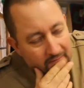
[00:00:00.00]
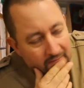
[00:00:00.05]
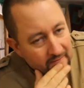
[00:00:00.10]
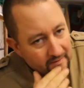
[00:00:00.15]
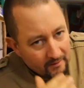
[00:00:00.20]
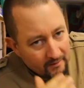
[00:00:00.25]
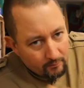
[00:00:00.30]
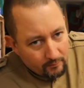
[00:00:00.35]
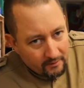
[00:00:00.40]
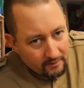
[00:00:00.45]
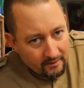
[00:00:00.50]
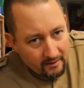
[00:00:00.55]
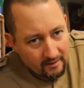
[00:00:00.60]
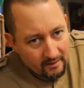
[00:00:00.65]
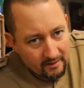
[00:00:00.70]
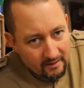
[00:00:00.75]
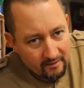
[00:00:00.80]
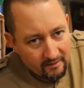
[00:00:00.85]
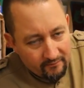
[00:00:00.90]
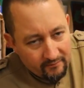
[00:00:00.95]
That way
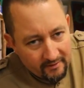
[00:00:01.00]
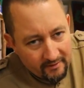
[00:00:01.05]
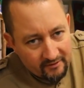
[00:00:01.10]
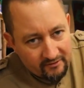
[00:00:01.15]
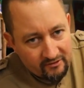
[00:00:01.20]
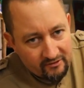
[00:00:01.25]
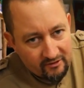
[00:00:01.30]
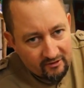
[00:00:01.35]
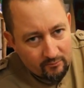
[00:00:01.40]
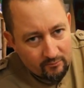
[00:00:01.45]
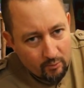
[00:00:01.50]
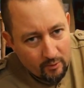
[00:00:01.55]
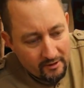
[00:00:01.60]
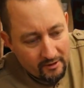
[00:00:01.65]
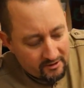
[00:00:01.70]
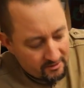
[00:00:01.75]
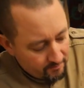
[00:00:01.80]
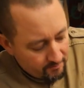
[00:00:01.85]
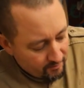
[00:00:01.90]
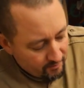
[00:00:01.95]
I have less
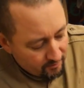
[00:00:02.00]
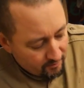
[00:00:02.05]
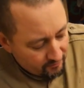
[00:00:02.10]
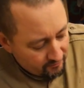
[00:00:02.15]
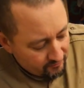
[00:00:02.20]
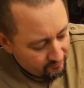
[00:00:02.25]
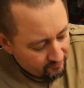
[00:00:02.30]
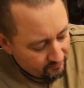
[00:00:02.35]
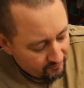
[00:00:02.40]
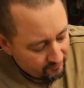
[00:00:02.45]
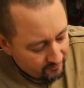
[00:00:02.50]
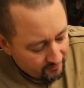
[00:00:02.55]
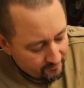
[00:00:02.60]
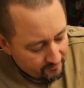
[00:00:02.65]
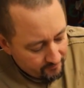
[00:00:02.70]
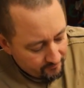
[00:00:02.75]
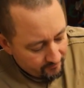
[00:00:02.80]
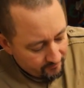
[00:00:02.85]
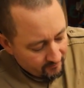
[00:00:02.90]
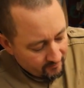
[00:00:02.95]
waste because
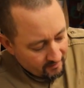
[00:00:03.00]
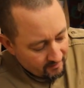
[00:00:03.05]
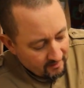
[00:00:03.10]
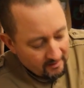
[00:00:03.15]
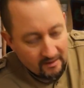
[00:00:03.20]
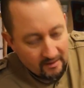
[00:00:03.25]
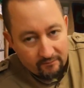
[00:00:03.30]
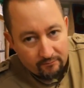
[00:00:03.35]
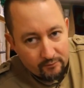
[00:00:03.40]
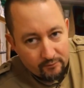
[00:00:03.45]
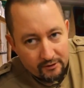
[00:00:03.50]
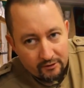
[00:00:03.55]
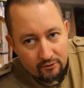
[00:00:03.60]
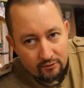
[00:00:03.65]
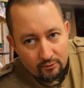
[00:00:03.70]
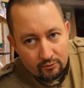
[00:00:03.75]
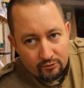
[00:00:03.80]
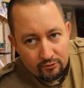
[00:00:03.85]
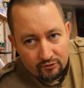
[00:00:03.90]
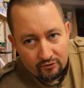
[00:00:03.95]
I have
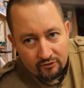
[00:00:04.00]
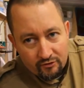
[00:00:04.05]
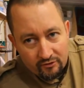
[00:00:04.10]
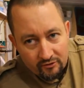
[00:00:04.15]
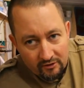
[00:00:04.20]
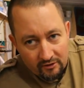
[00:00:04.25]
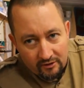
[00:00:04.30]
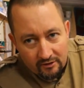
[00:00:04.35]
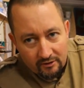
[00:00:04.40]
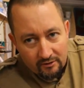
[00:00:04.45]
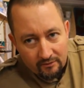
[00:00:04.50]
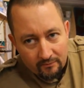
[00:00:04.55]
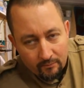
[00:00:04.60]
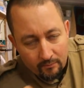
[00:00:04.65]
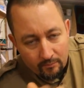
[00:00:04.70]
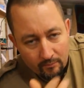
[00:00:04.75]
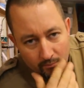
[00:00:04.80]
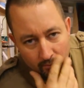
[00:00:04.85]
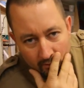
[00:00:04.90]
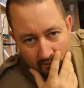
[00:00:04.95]
reused the
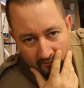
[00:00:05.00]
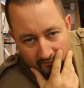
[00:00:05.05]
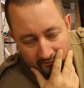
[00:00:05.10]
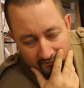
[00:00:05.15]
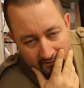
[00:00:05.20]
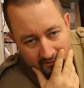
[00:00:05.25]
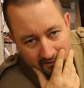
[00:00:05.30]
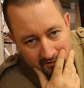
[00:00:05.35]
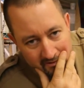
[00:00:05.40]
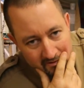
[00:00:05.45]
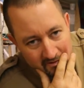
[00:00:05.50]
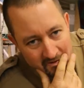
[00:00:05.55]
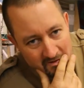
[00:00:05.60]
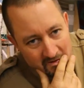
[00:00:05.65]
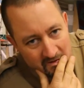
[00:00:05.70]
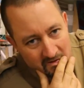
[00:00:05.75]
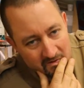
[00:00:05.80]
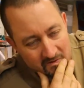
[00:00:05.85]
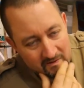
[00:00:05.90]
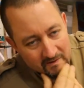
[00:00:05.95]
one of the
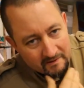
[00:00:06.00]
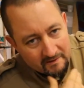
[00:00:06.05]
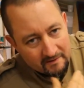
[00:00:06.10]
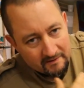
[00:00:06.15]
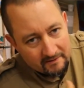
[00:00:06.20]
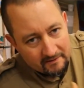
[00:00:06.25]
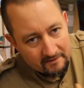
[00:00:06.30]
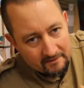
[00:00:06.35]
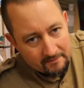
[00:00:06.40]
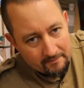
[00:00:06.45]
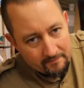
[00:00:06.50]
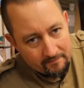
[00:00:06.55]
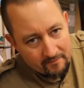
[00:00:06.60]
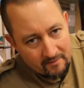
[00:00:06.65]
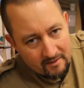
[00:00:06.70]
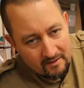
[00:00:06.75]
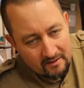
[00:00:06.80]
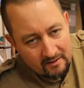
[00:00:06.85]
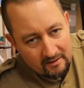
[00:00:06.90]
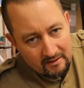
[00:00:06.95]
cuts that
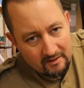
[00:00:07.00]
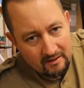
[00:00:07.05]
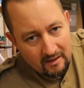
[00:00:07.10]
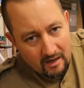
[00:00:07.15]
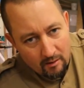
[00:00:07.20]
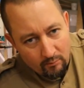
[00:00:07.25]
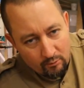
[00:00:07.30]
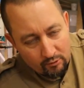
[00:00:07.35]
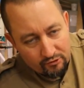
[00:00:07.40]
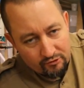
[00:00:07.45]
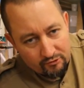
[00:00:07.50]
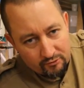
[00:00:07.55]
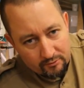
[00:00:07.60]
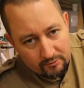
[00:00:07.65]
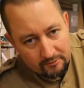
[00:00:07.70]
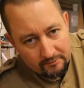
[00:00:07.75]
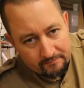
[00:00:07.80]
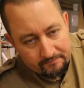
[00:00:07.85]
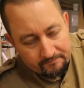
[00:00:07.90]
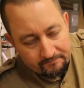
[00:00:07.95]
I was
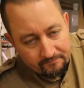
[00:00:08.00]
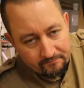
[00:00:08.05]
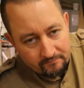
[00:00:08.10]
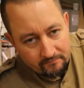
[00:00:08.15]
doing.